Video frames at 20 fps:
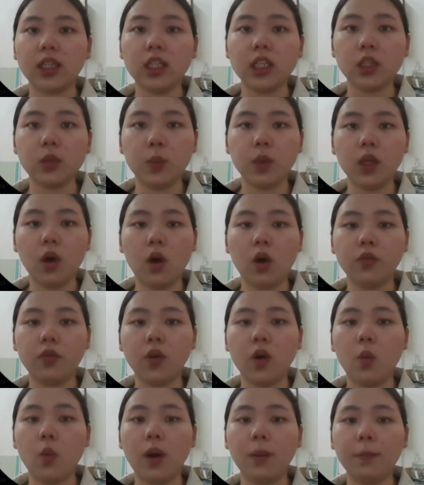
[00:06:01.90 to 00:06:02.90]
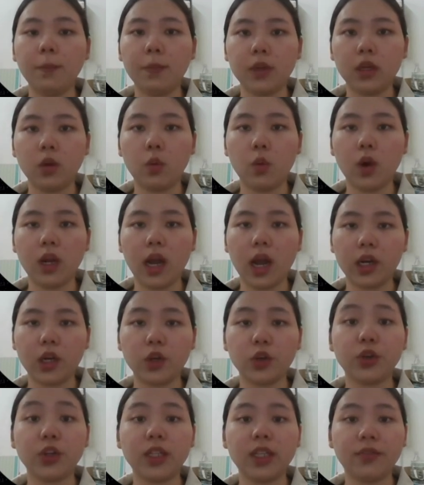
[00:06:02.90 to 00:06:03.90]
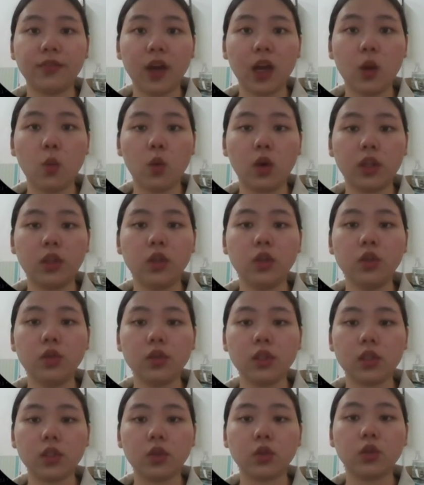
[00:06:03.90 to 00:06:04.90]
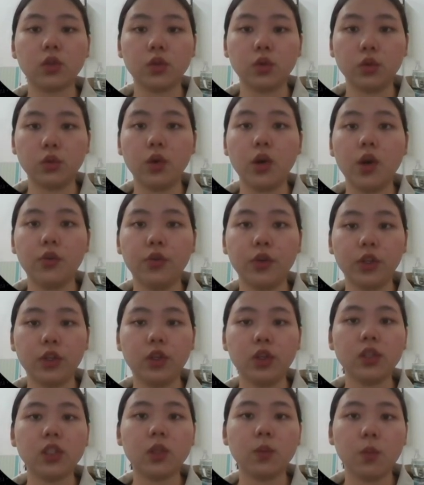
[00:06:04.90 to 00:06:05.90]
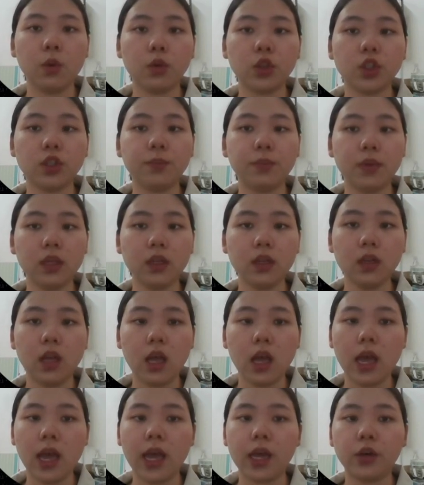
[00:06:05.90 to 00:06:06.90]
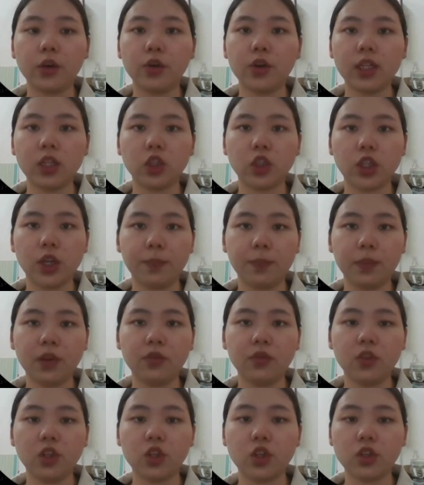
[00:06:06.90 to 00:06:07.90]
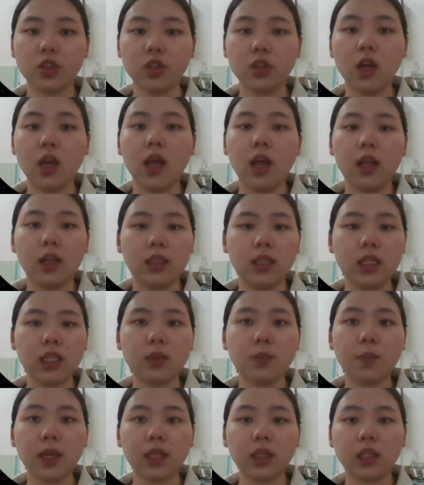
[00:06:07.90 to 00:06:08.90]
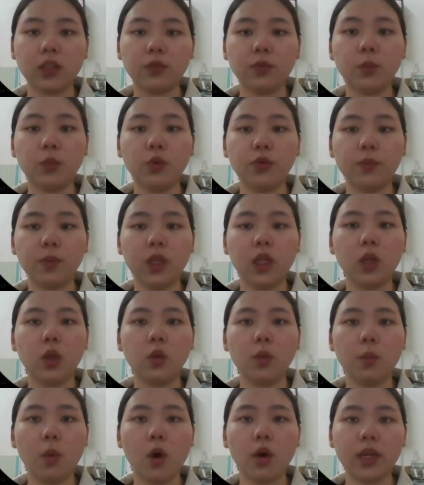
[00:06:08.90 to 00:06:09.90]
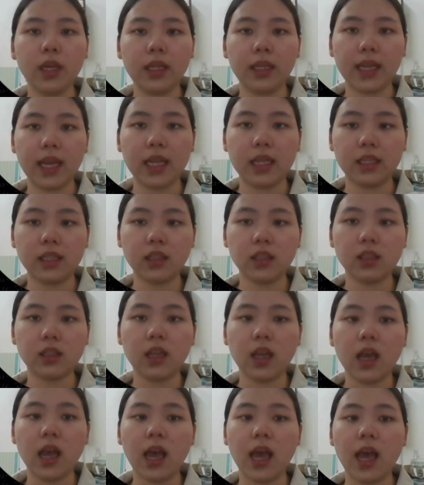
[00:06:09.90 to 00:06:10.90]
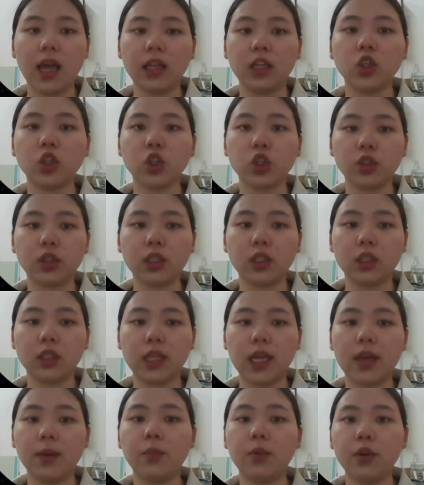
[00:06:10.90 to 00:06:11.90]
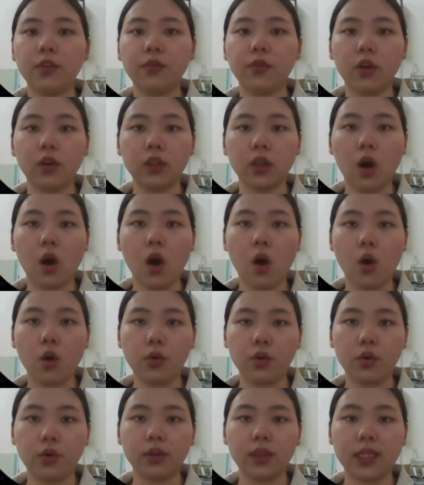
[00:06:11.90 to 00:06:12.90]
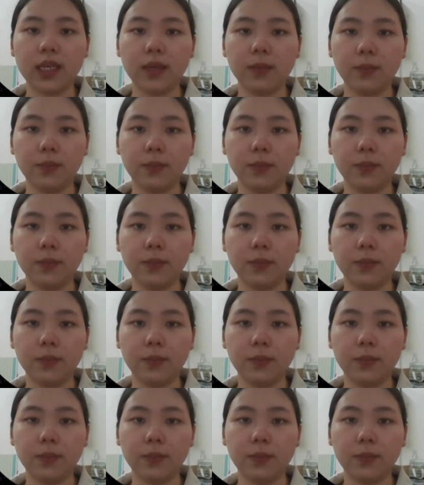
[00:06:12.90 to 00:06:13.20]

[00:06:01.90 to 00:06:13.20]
speed of 1 per 125 was used to reduce motion blur and create sharper visual. This made the movement look more intense and suitable for the horror theme.